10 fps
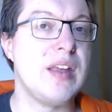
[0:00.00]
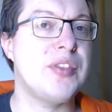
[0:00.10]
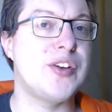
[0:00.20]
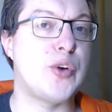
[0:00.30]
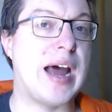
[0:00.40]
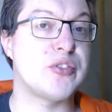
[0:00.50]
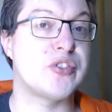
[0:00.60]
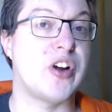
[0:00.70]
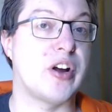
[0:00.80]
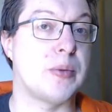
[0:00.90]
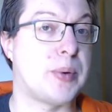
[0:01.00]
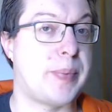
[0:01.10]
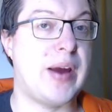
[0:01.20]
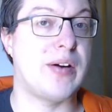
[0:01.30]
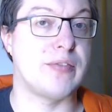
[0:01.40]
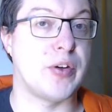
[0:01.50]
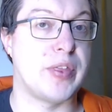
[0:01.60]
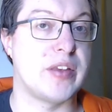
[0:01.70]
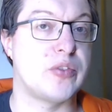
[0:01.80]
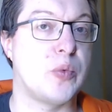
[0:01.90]
The Drow started preparing for
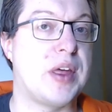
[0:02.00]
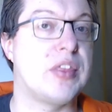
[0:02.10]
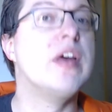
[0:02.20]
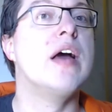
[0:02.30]
this with